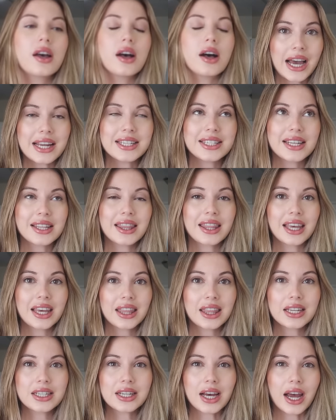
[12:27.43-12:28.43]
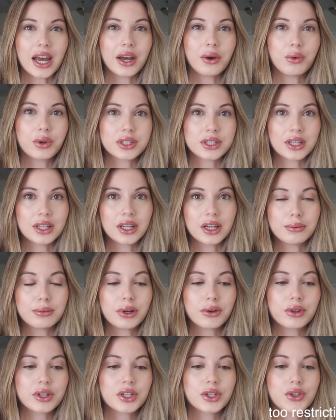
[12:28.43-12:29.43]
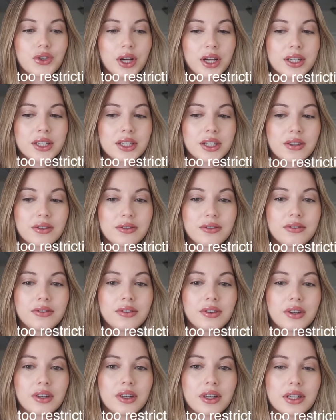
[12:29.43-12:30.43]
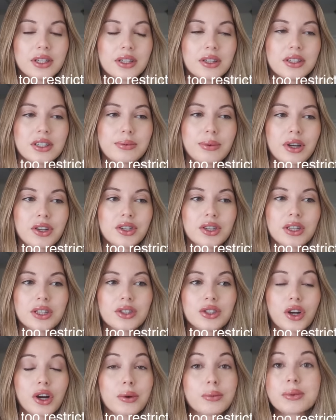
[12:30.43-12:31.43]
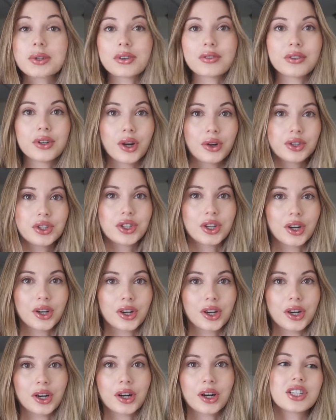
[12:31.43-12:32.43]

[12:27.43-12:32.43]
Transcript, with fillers: I did think the diet was a little bit restrictive and especially in terms of no sugar.